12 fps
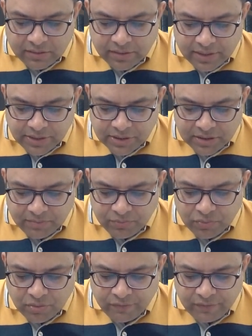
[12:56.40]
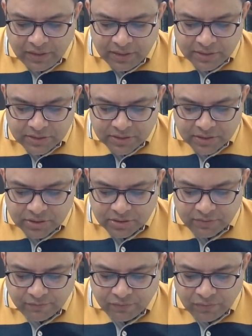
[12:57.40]
The rich and the poor feel its touch.
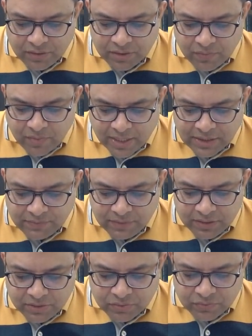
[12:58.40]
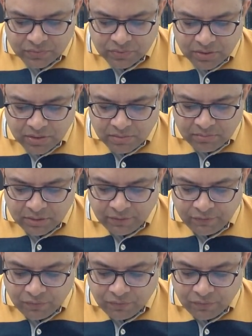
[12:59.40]
The fool and the wise feel it too. But the